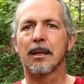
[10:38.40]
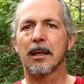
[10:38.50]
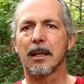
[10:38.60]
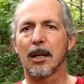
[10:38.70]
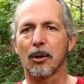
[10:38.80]

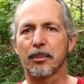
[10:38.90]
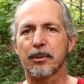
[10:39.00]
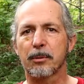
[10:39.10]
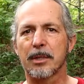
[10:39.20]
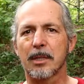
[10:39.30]
it
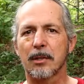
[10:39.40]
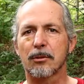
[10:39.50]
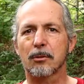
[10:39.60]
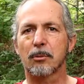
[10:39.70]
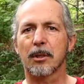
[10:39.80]
helps reset
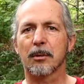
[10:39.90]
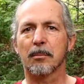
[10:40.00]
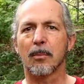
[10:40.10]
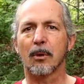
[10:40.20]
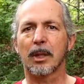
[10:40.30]
your
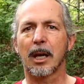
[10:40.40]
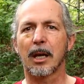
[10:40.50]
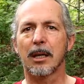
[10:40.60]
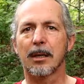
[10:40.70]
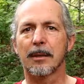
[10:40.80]
rhythm, okay?